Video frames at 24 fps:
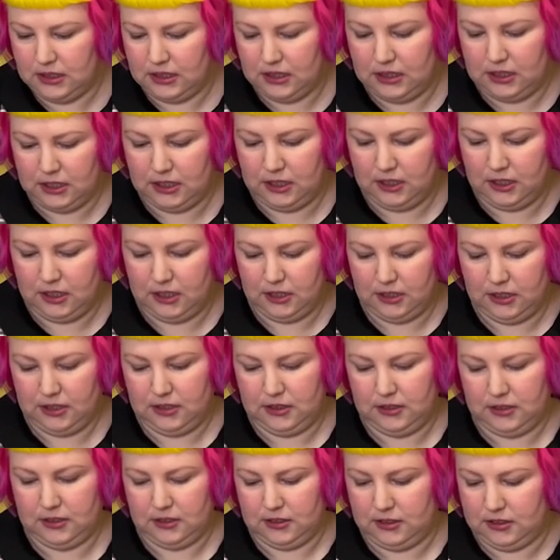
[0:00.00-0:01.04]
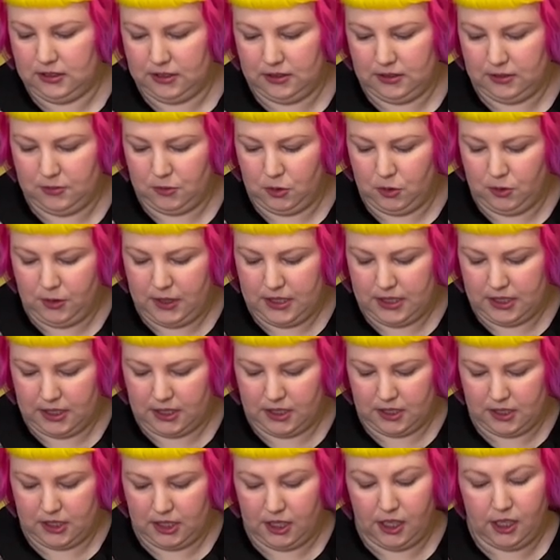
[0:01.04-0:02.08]
I'm always
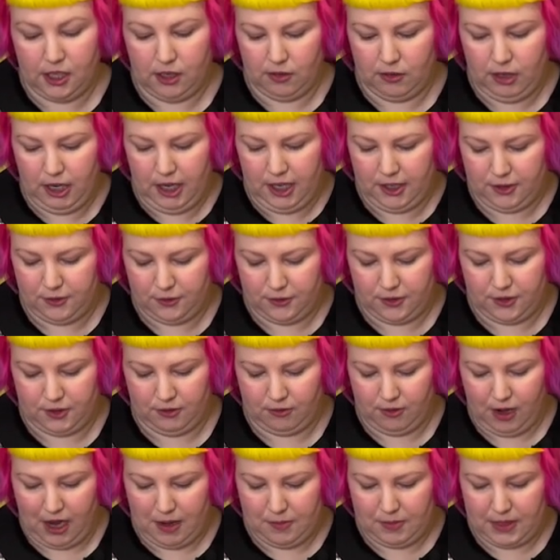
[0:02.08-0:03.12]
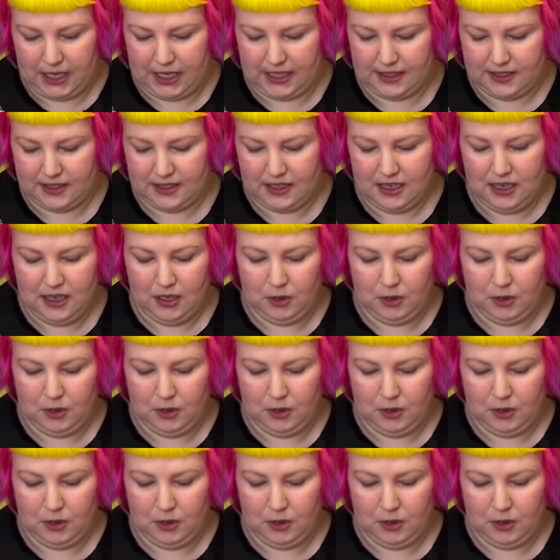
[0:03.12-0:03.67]
like digging around for the right piece.